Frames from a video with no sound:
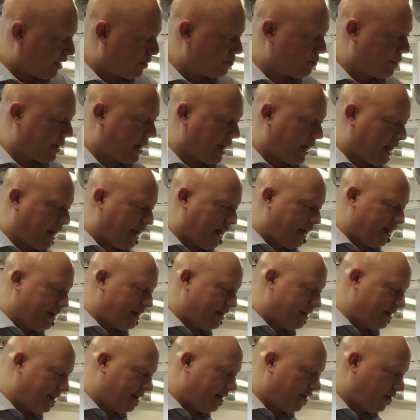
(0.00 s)
up by
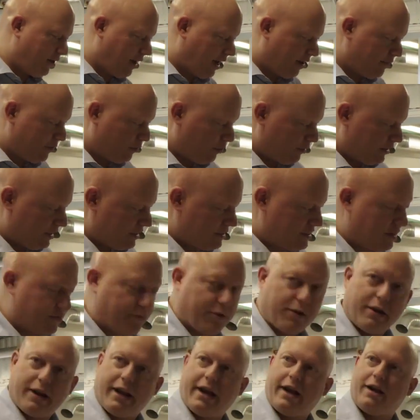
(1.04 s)
hand and you have all these
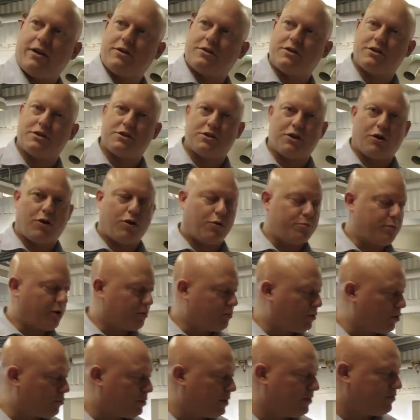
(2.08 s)
different layers and so on.
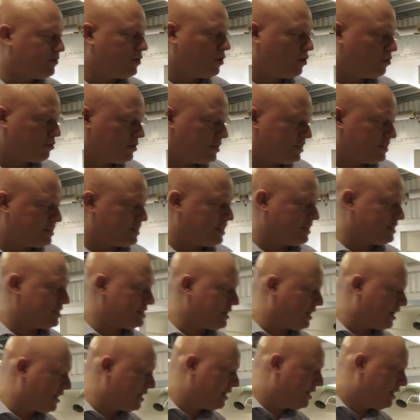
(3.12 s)
But what we've noticed is
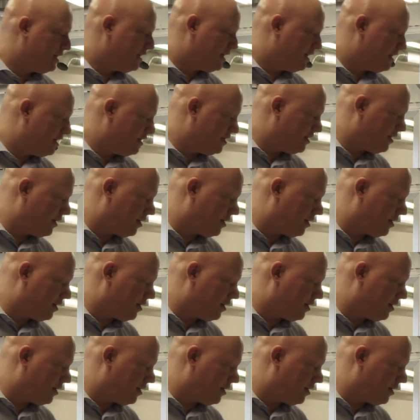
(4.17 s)
that they